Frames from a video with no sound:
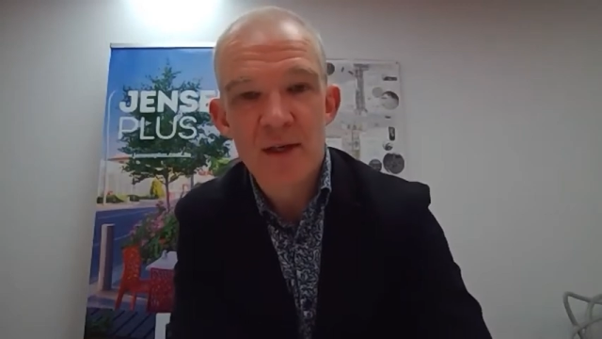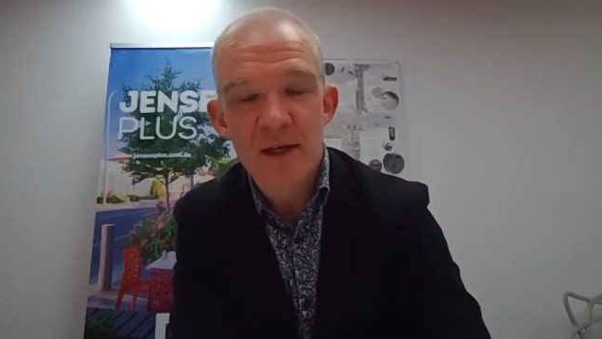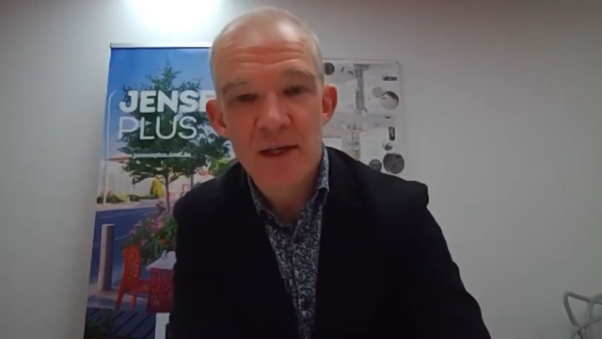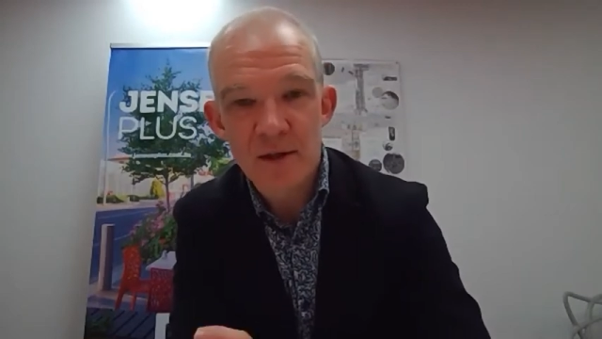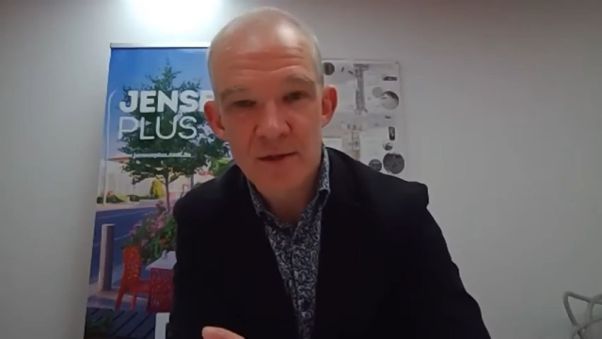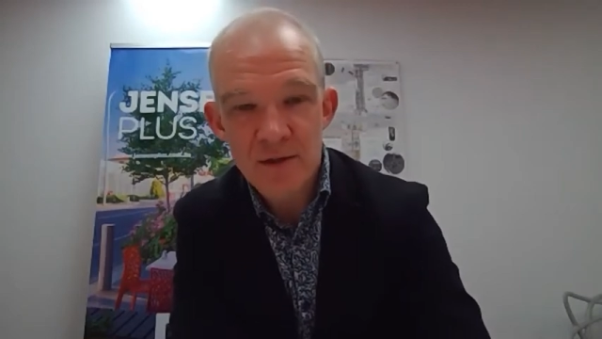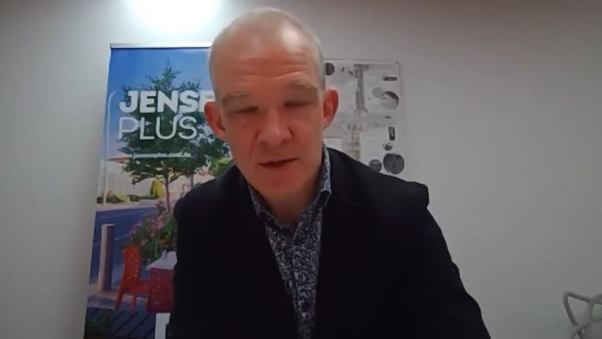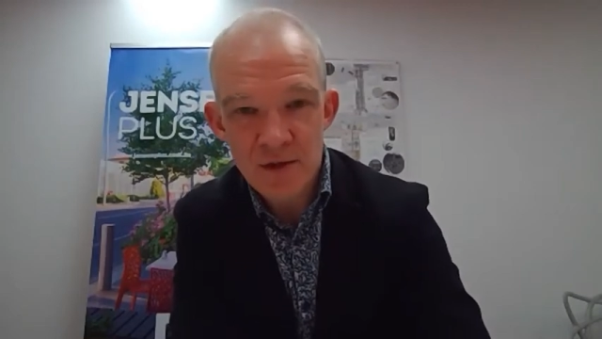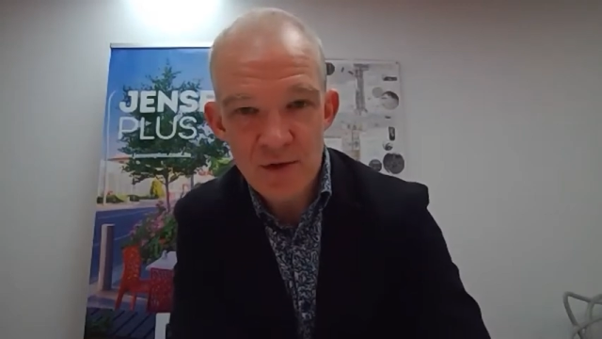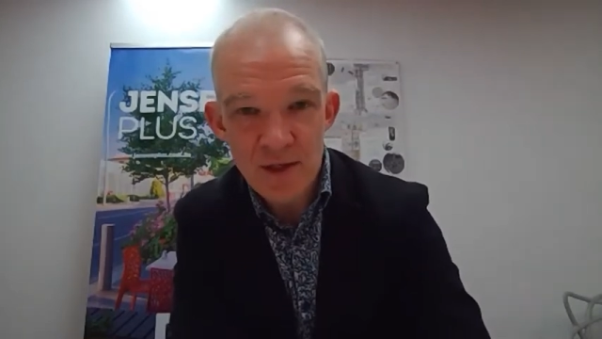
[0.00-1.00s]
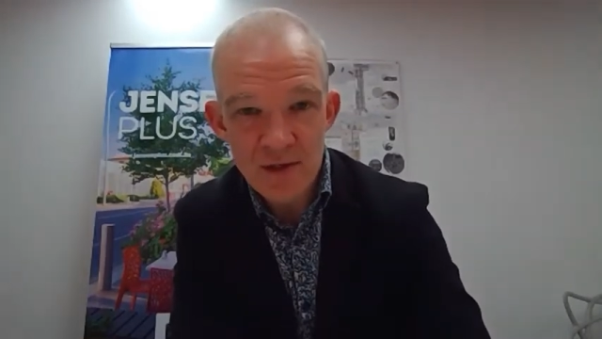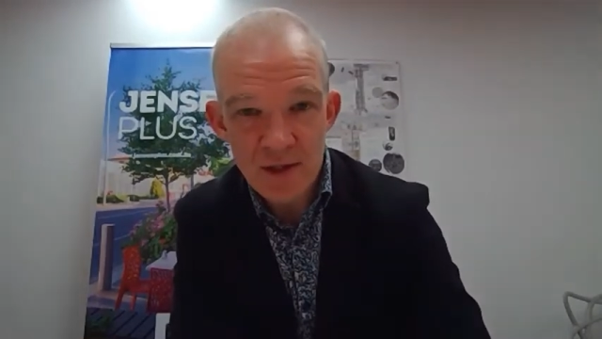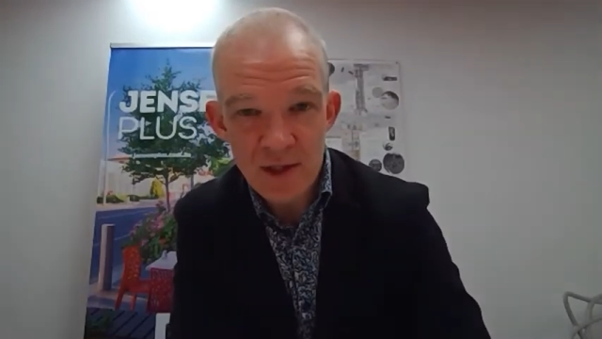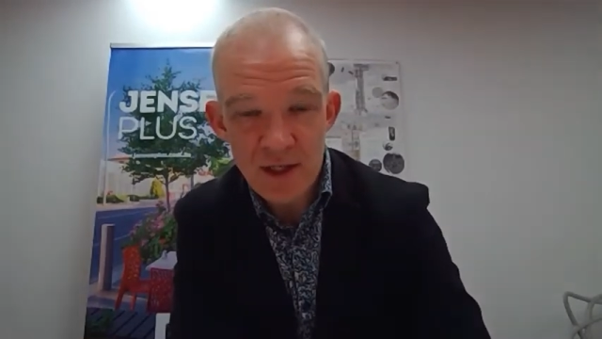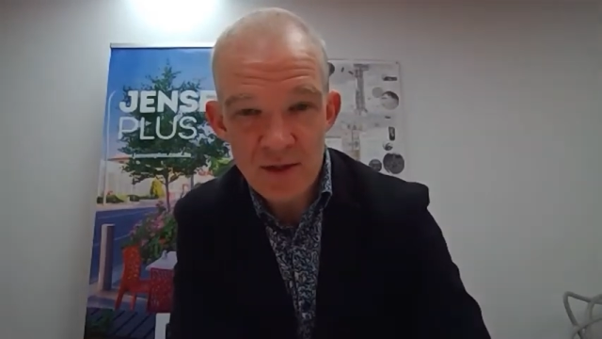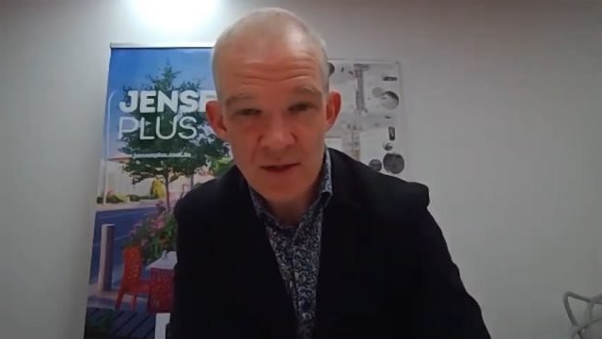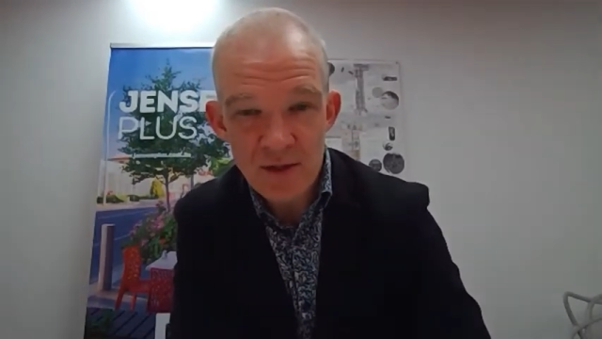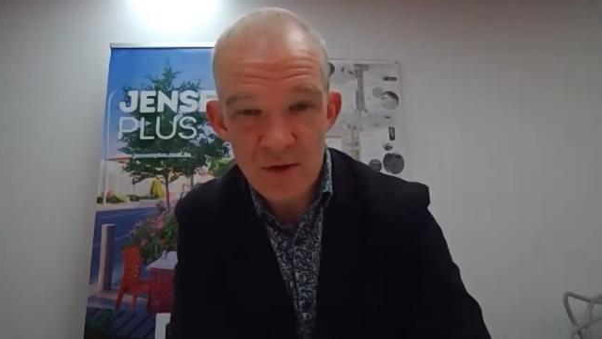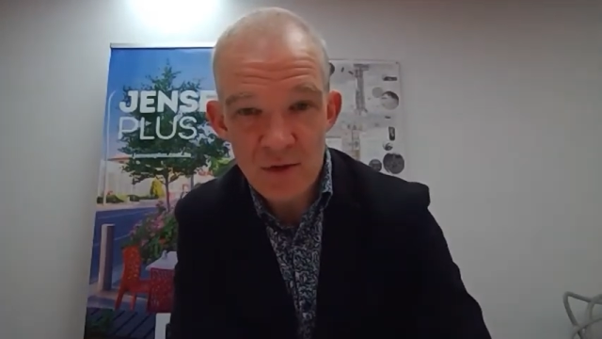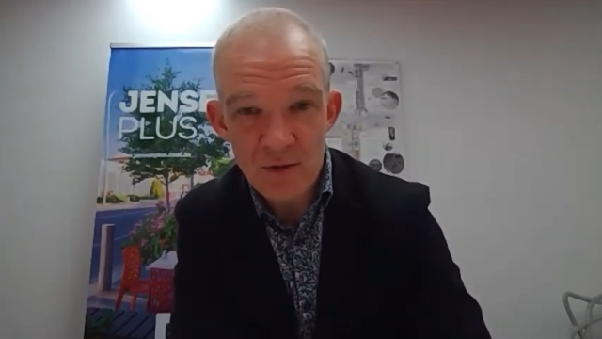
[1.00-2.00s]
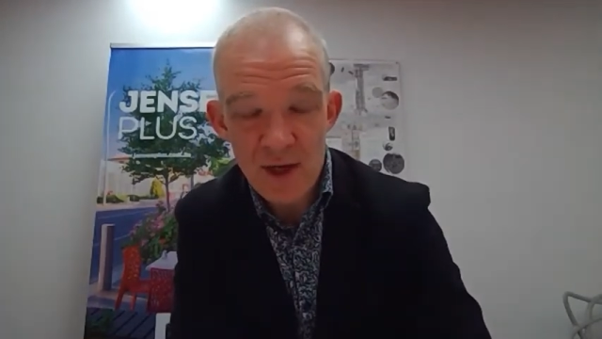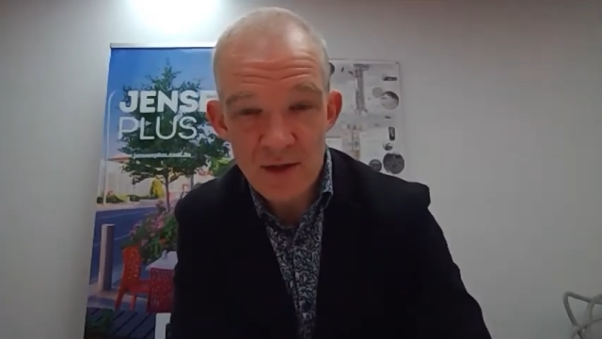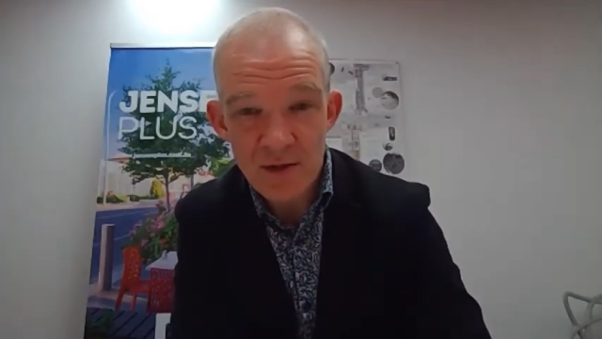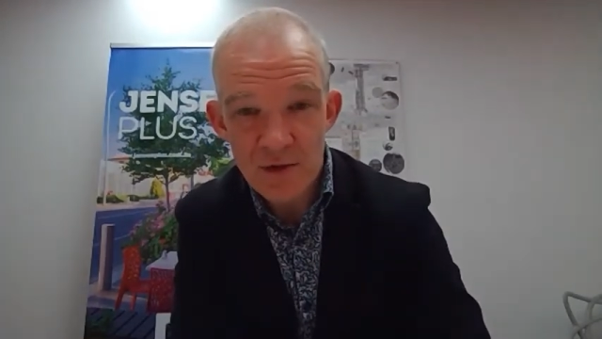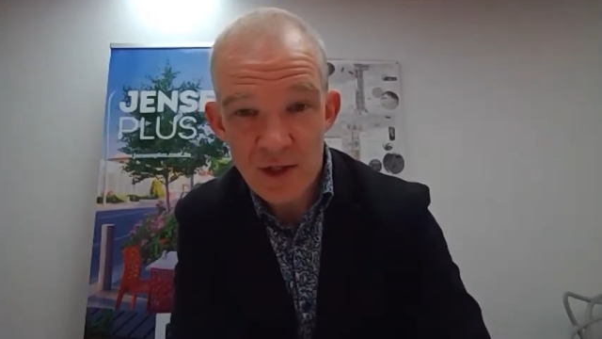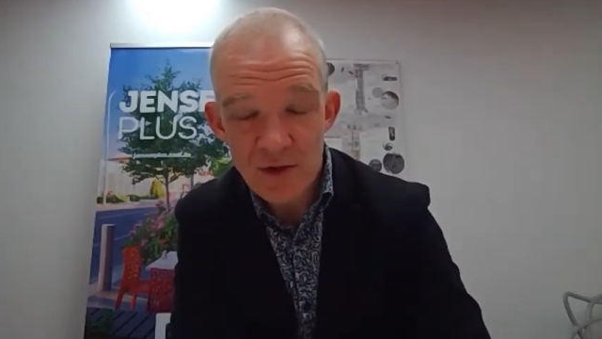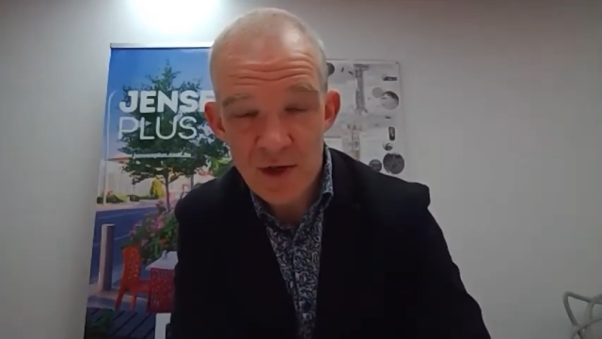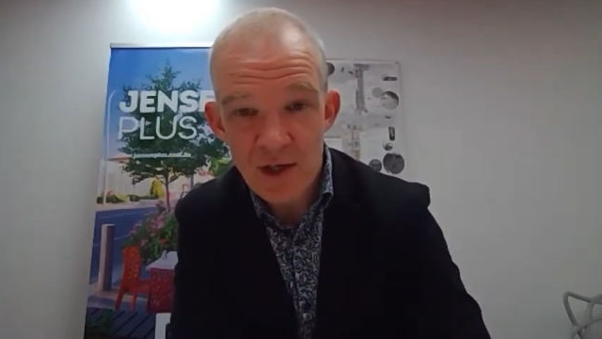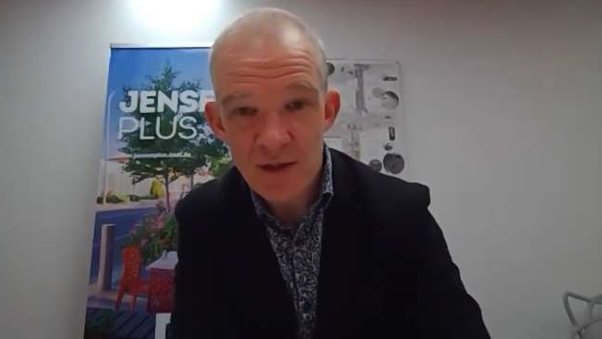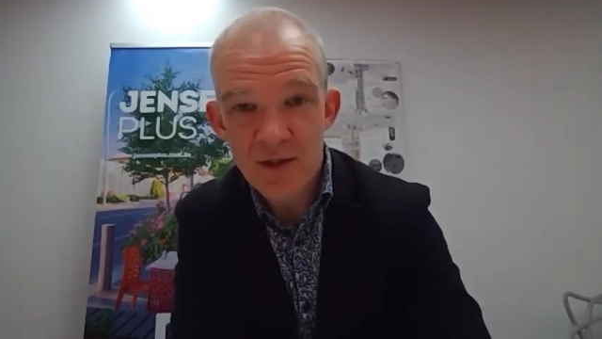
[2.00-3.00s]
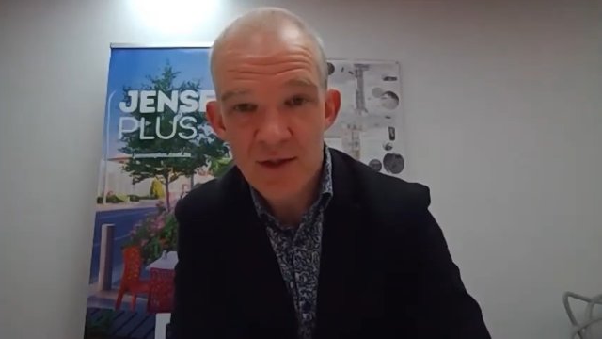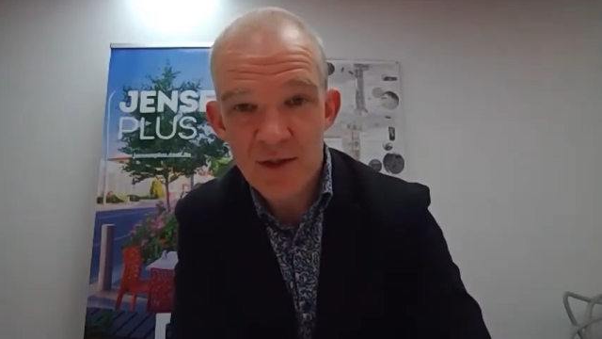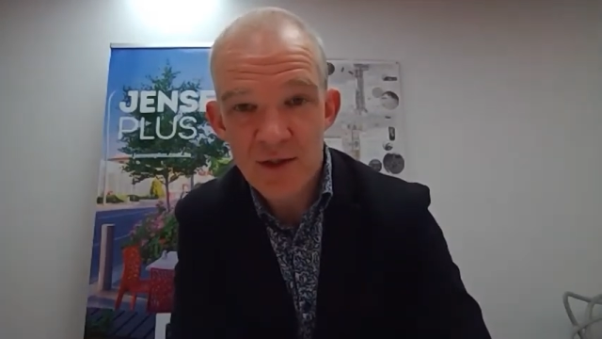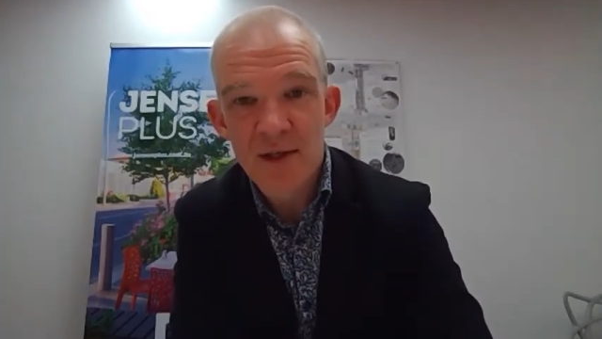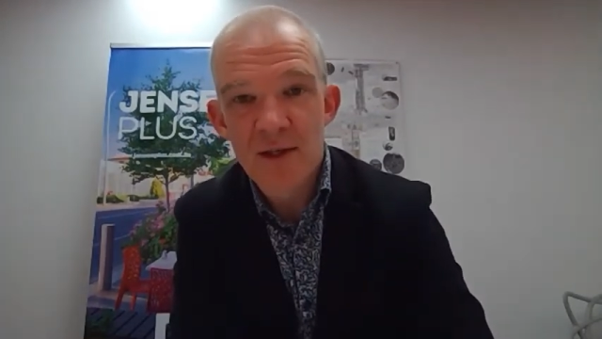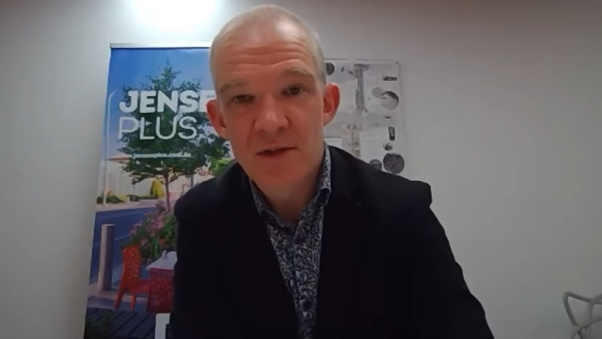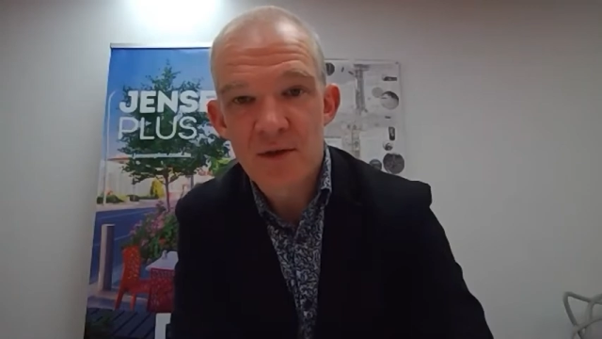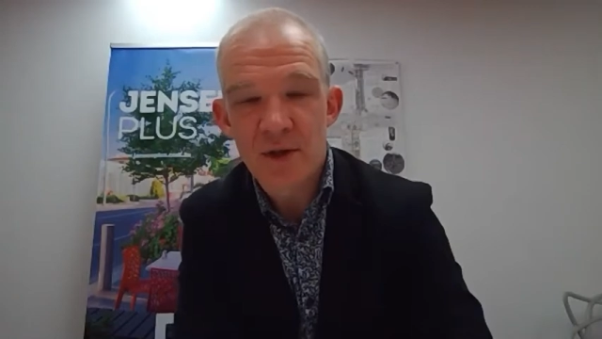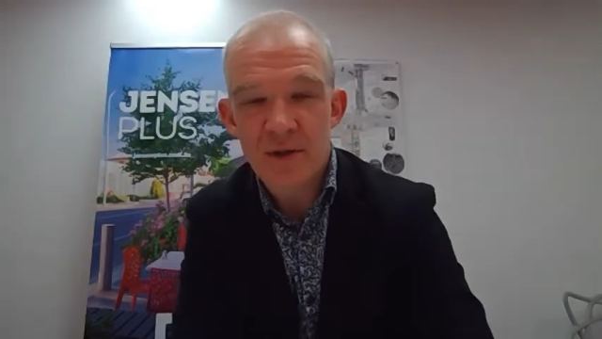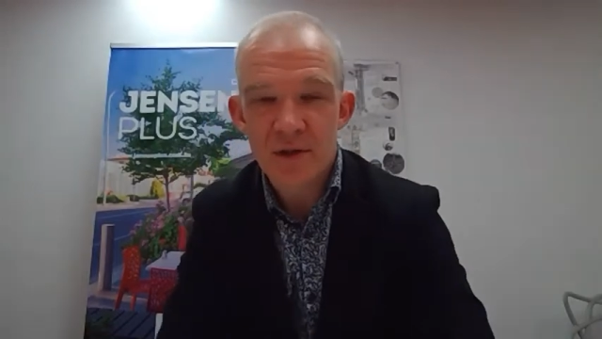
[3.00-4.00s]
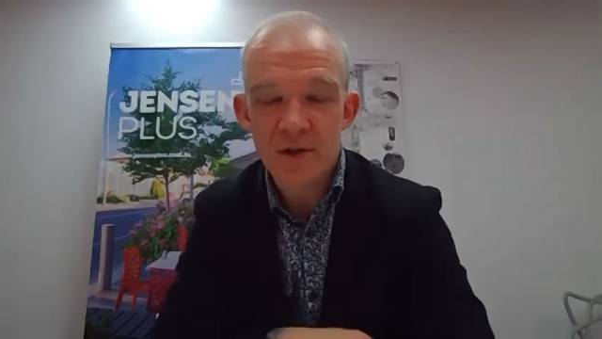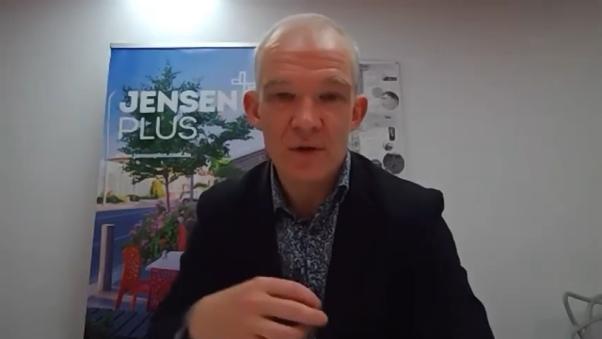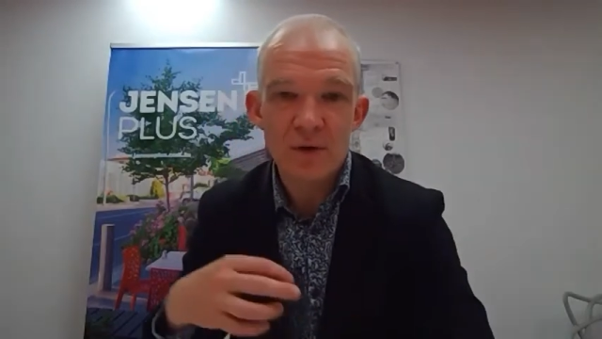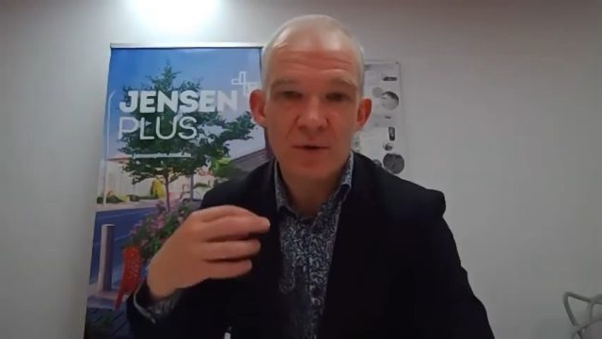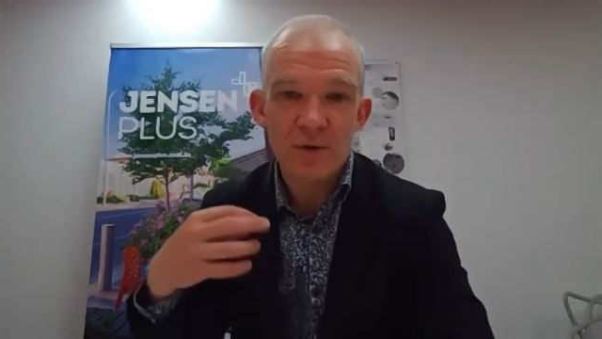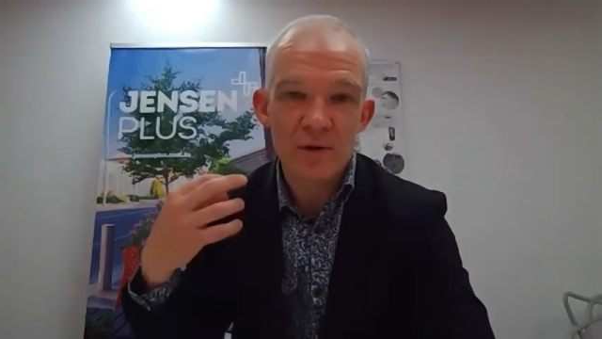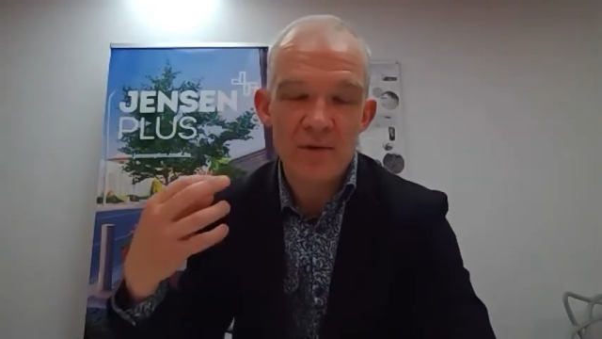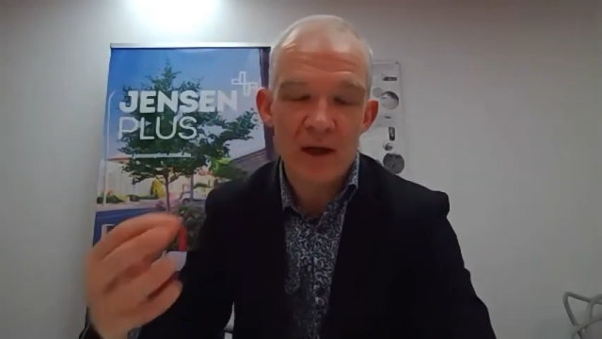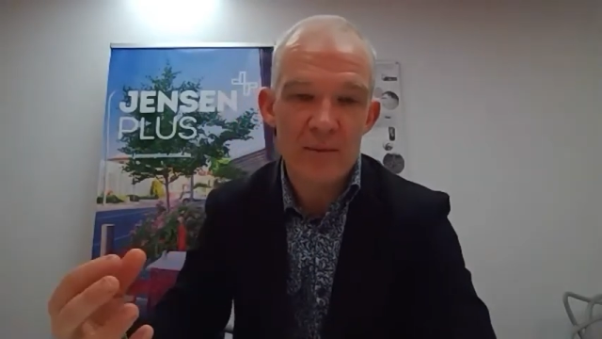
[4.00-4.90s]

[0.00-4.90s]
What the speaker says: Here's the streets that need new street trees so that the new development